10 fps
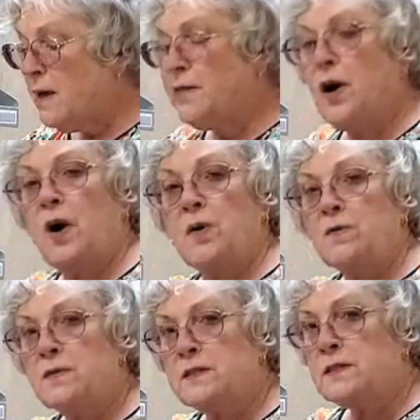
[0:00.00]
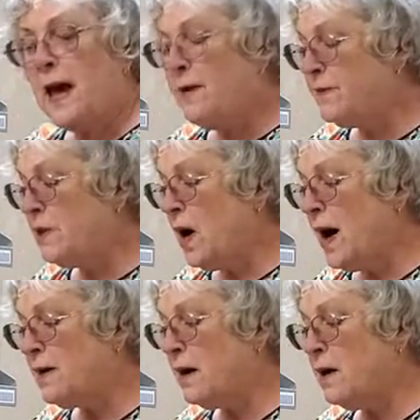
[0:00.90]
The oats have a
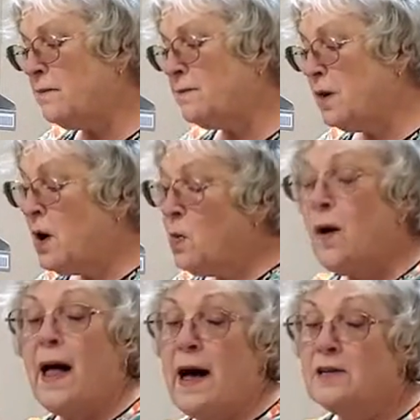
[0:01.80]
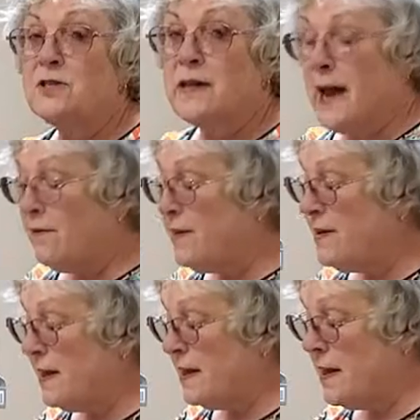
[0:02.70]
lot of, well, actually
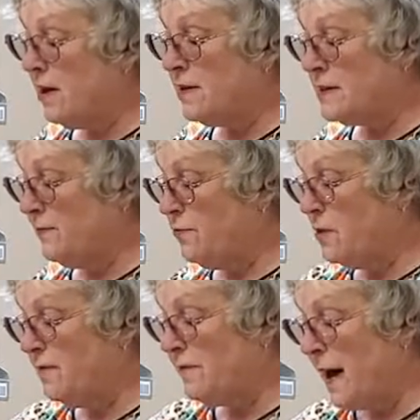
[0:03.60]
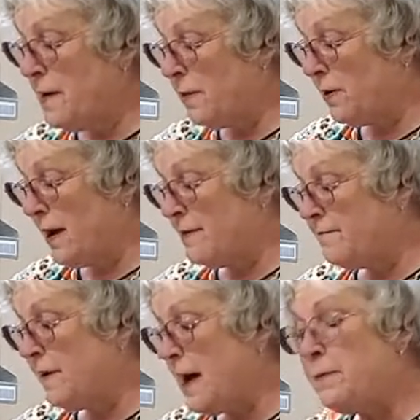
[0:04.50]
everything in here is full of fiber, and
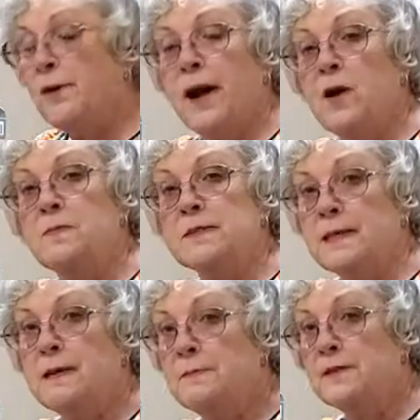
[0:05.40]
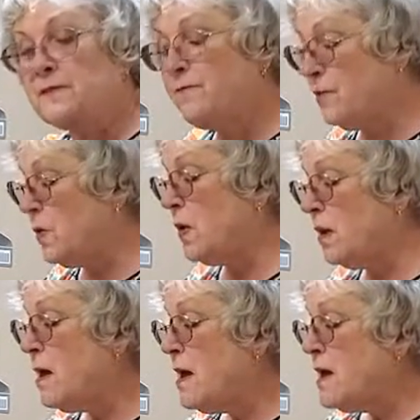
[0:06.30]
fiber helps keep us full.
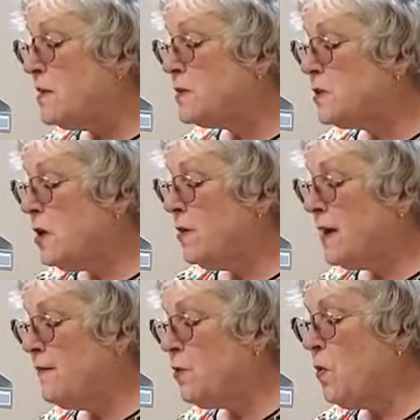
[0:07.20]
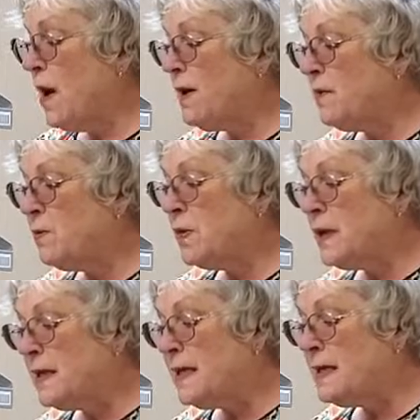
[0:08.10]
So if you want a
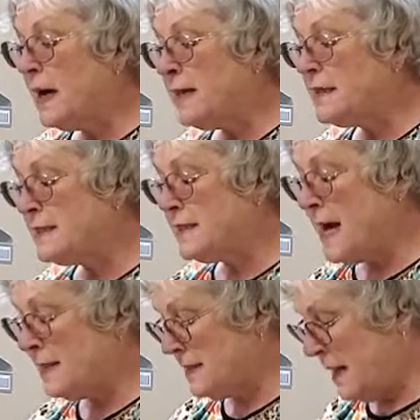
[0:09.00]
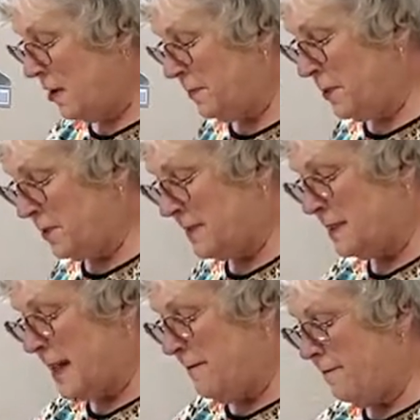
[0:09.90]
really nice snack to help you
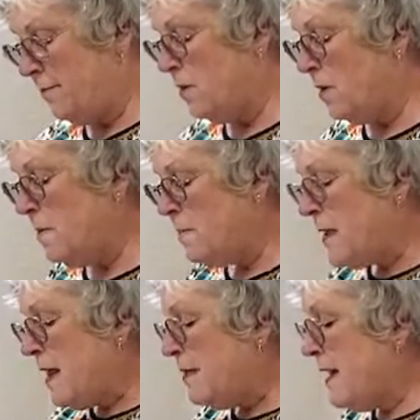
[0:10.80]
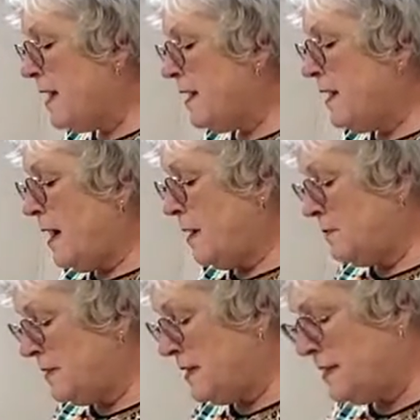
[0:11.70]
stay full, then
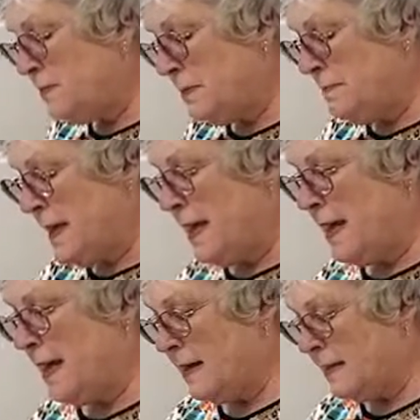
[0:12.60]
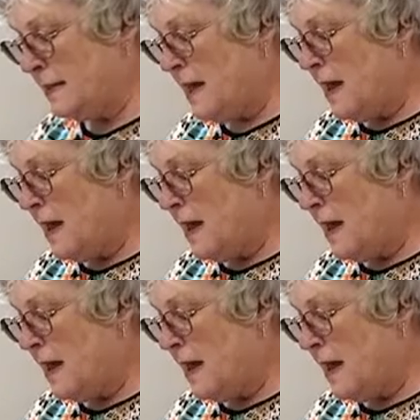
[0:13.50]
this would be it.